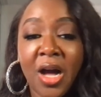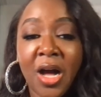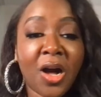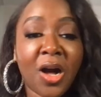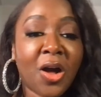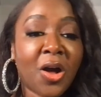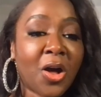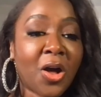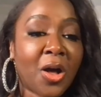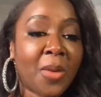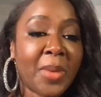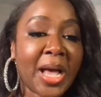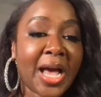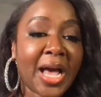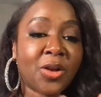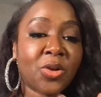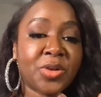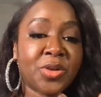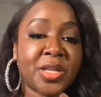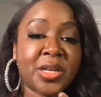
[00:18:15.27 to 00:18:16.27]
Um,
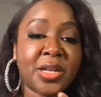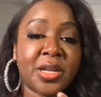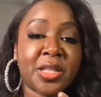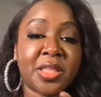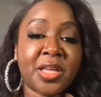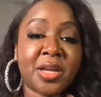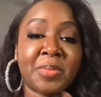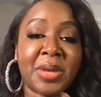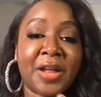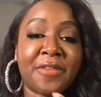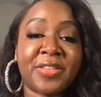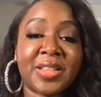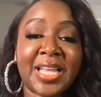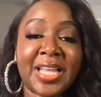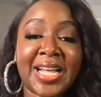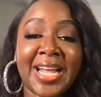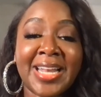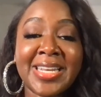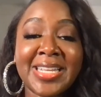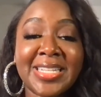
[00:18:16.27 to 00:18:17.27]
I don't need anything, but I feel
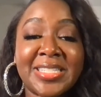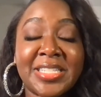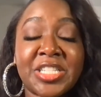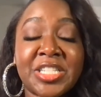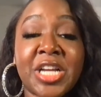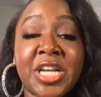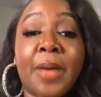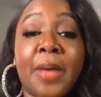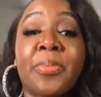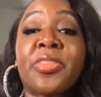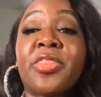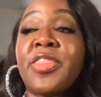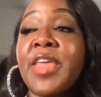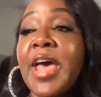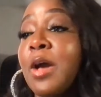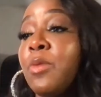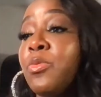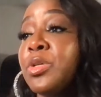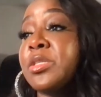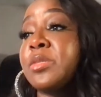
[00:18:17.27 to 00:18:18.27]
like I need to shop.
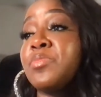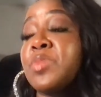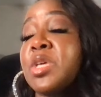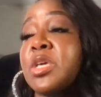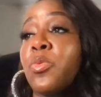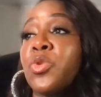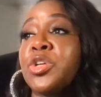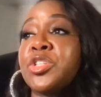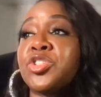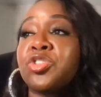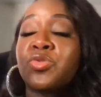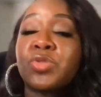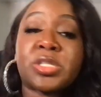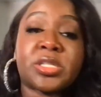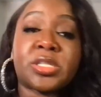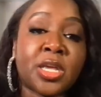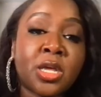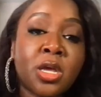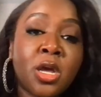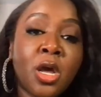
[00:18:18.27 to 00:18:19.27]
That was me. Once you
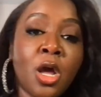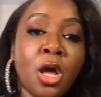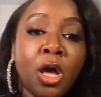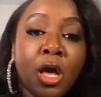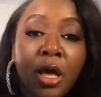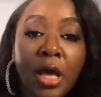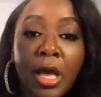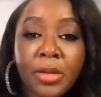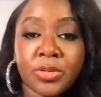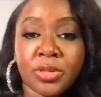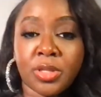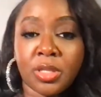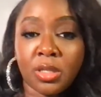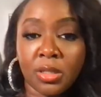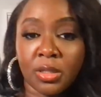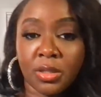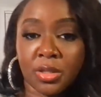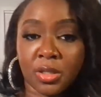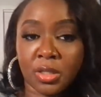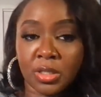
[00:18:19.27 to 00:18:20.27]
see
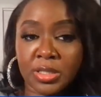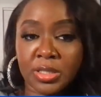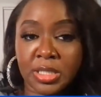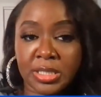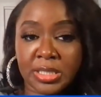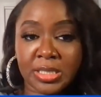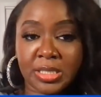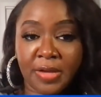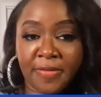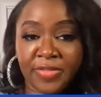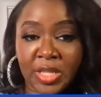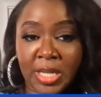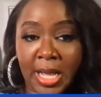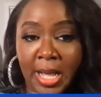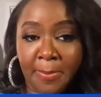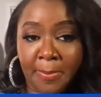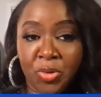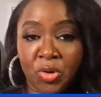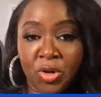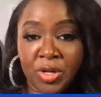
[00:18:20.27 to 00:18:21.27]
the the the stuff that
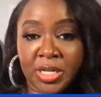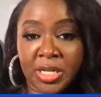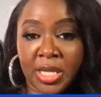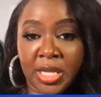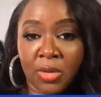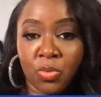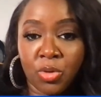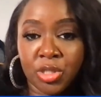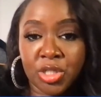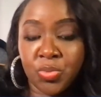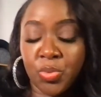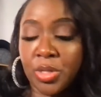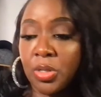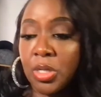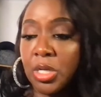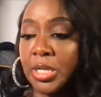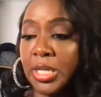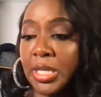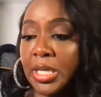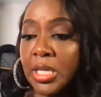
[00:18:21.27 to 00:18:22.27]
I bought in here, which we're
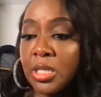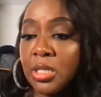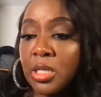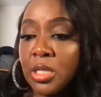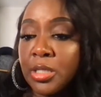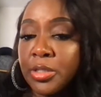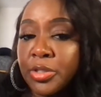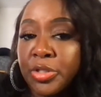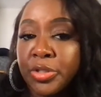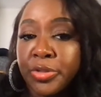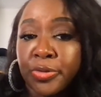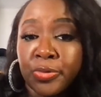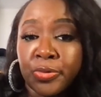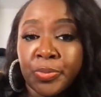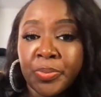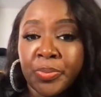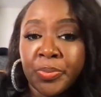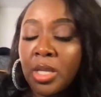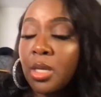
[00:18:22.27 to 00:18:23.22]
gonna get into.